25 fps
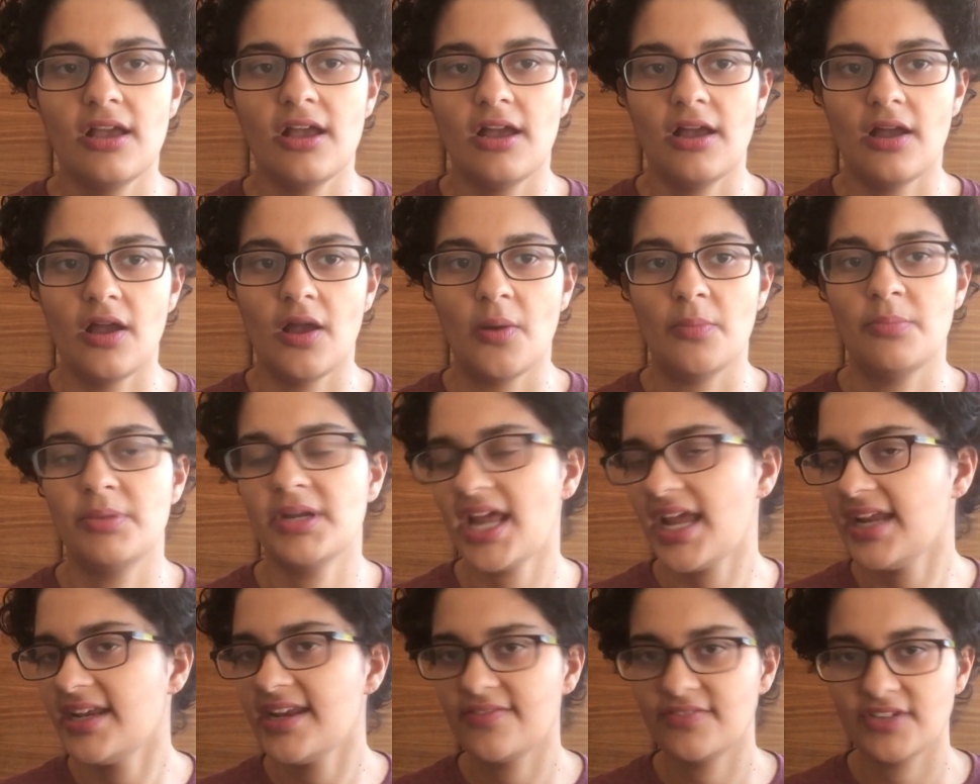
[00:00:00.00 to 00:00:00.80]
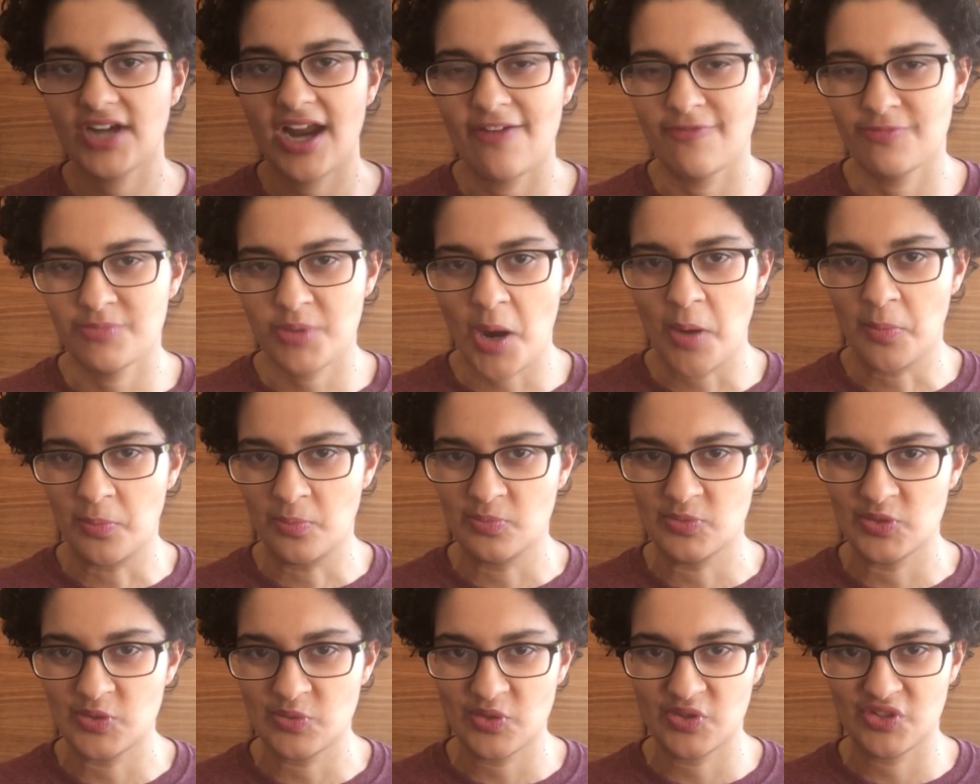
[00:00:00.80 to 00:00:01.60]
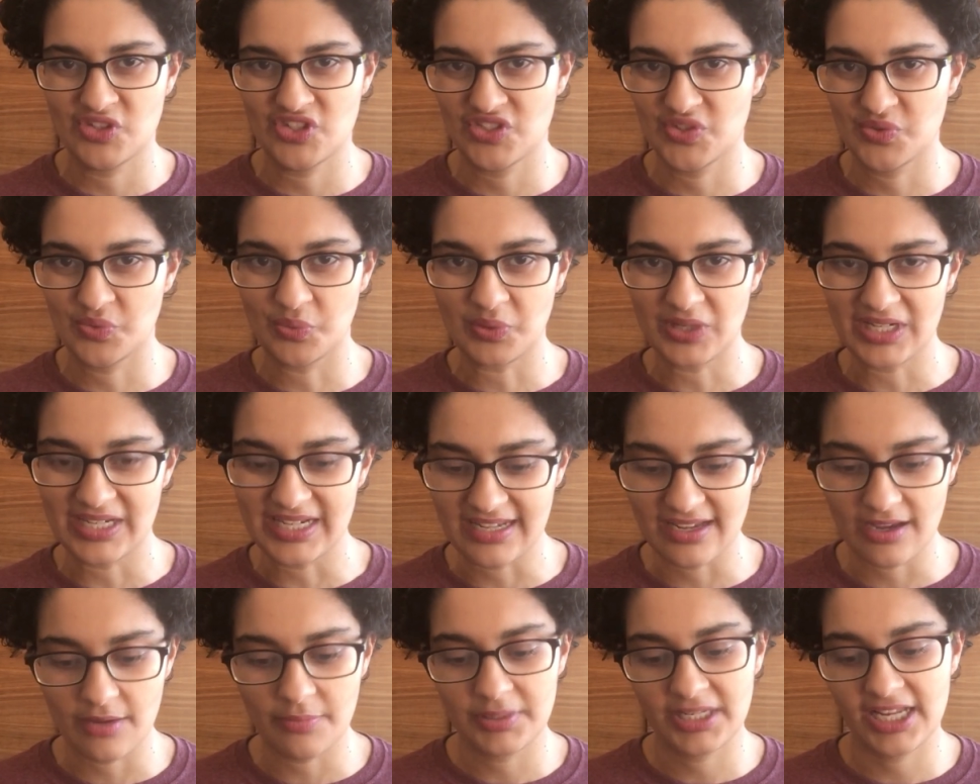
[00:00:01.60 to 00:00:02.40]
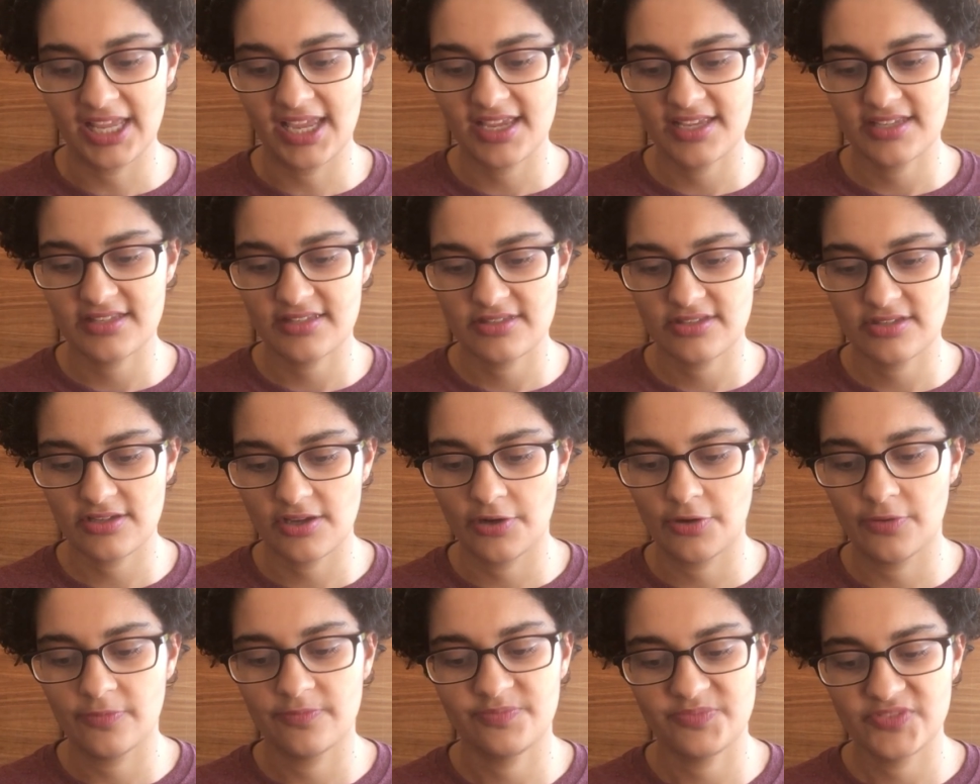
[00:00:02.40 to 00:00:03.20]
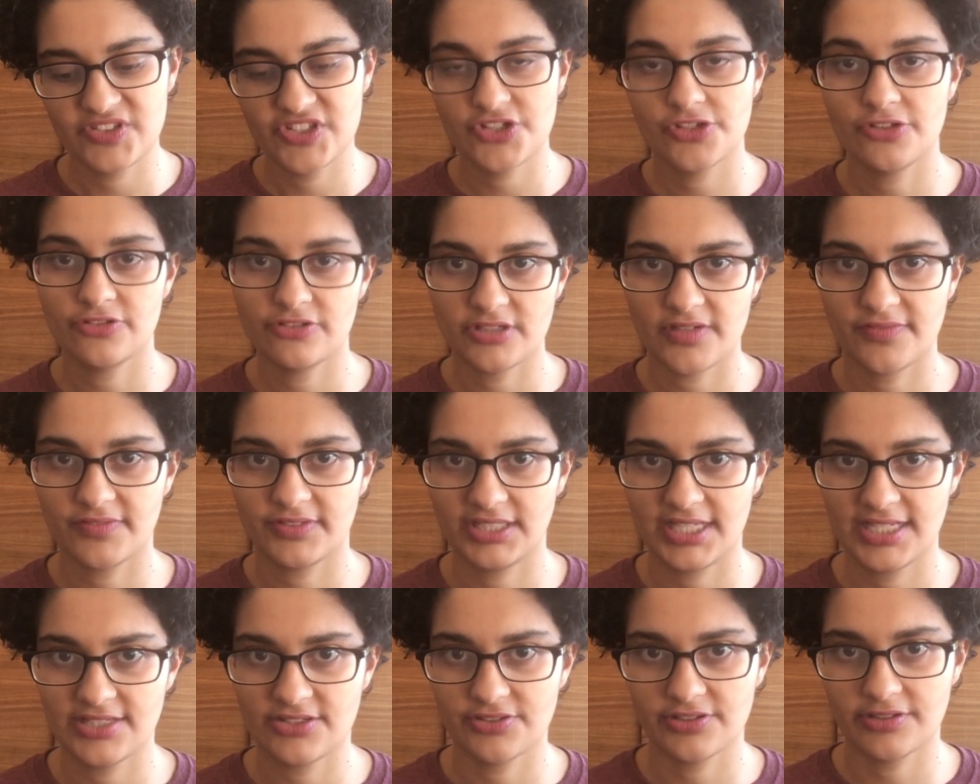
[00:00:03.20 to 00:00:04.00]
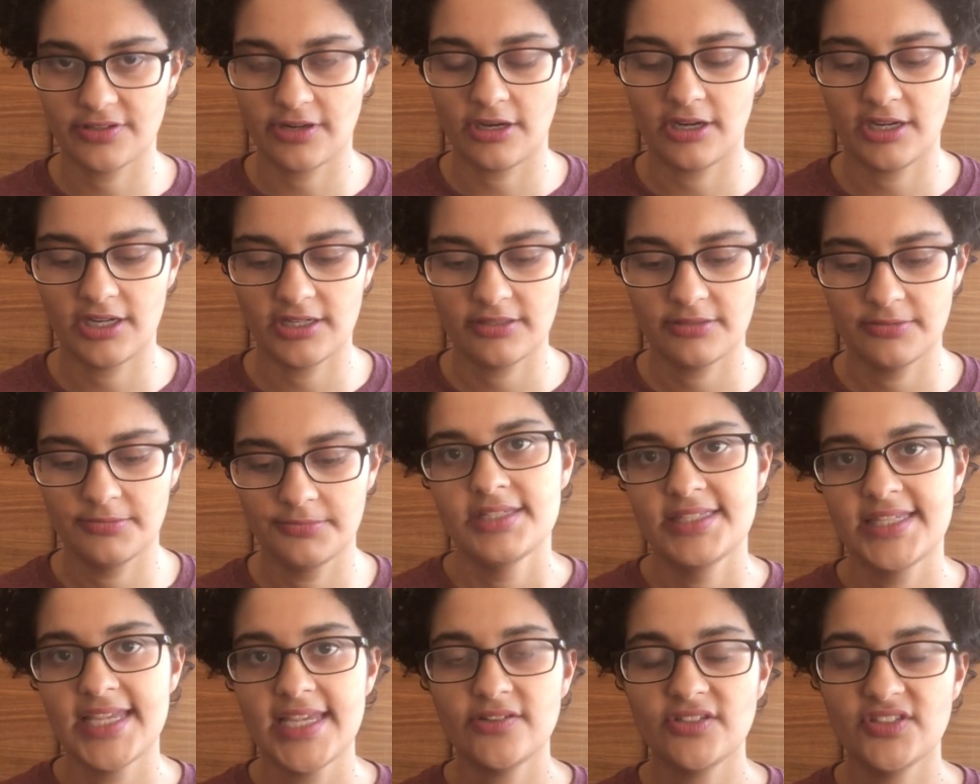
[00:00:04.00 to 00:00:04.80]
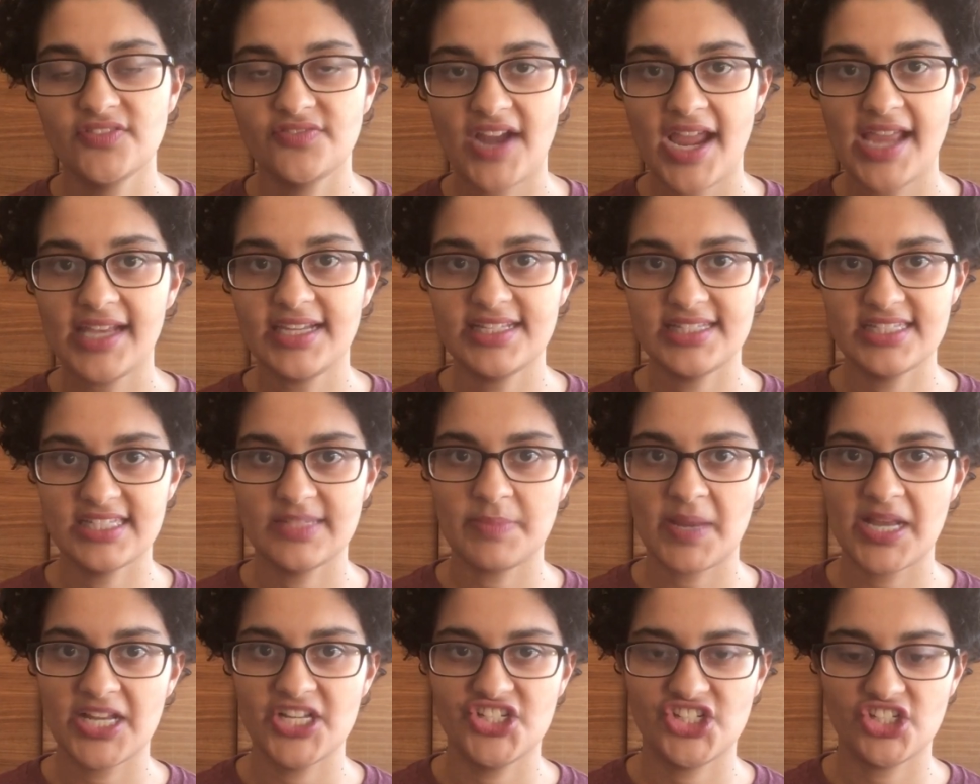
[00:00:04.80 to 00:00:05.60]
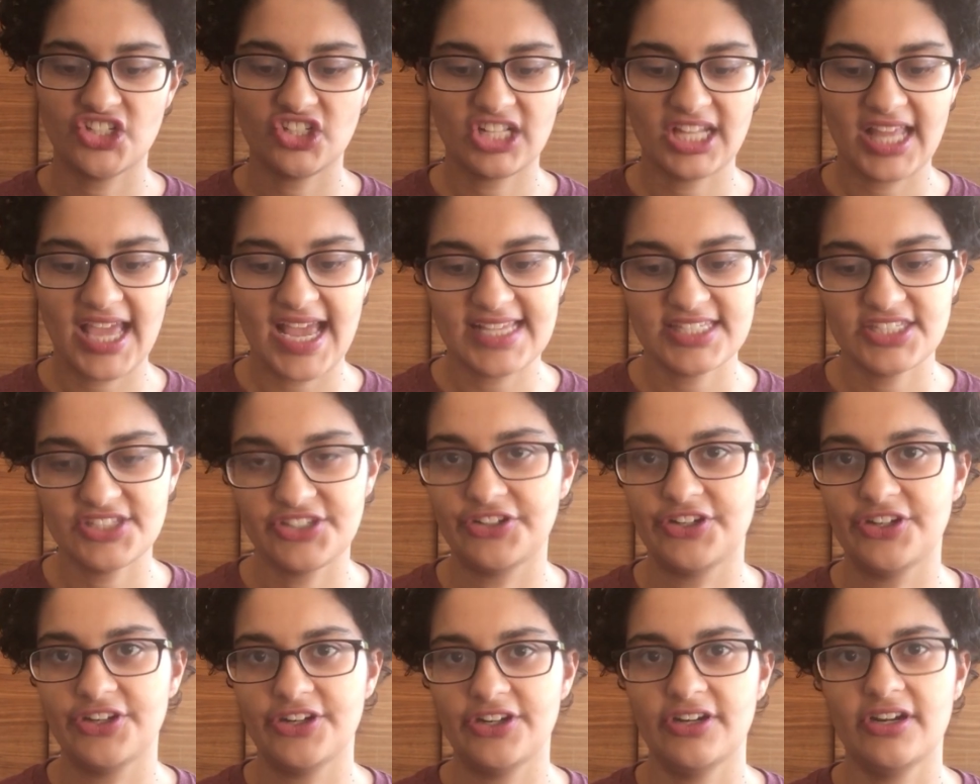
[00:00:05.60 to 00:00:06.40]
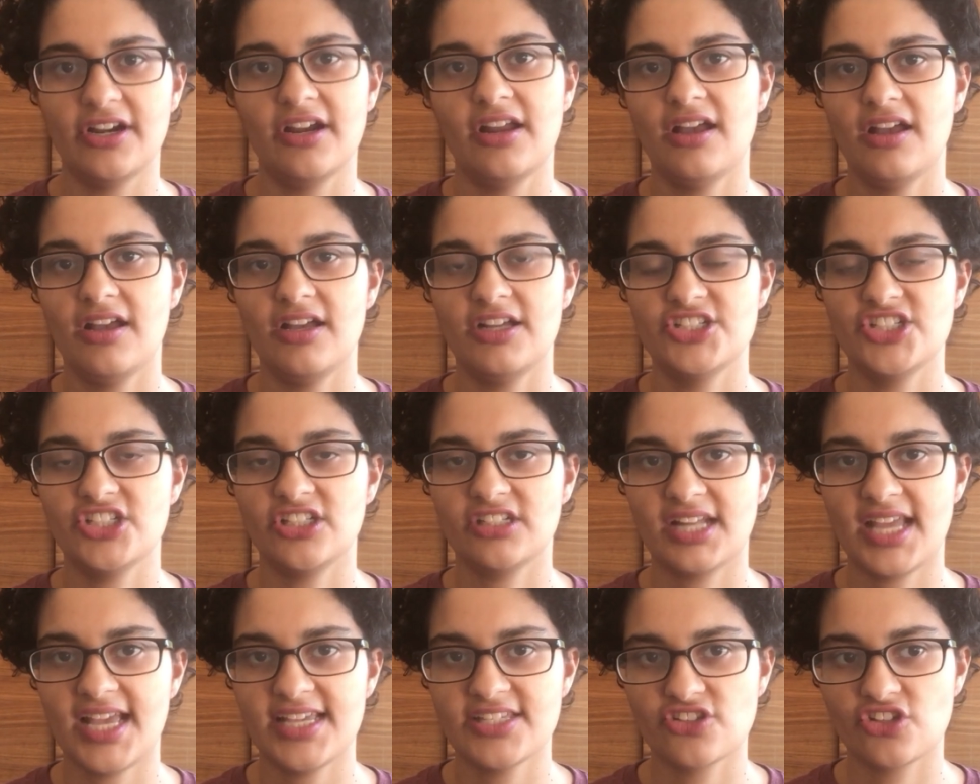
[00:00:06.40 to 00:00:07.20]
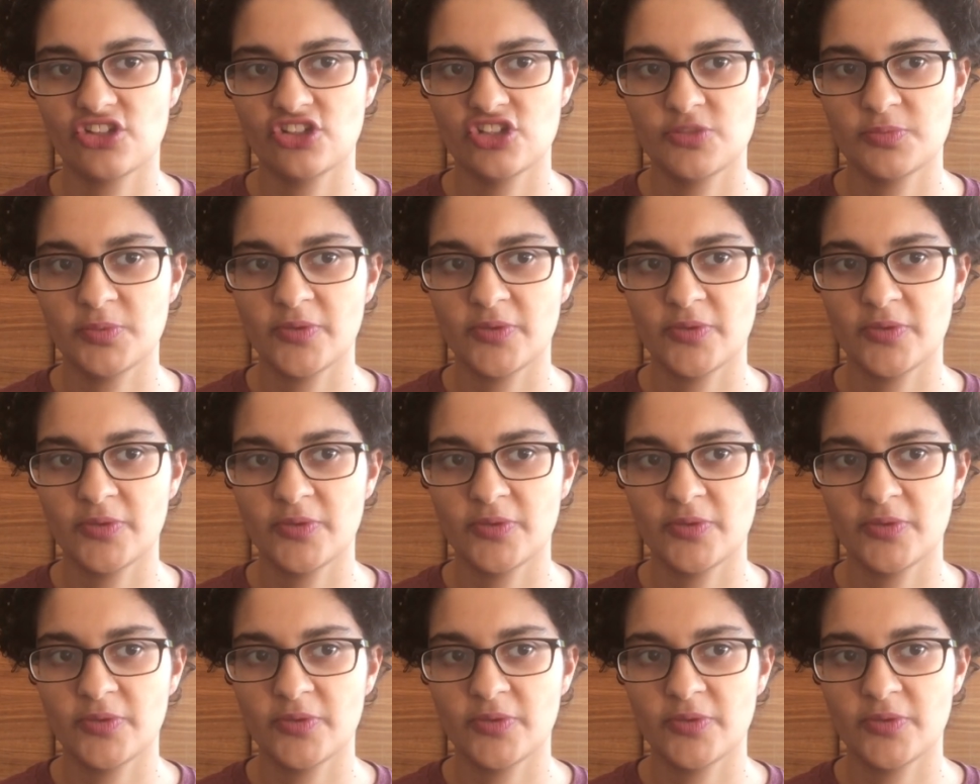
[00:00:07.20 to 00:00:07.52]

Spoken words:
But I never have problems with just reading a play, so Children of a Lesser God. Sacred Violence by Jill Claster. Jill Claster is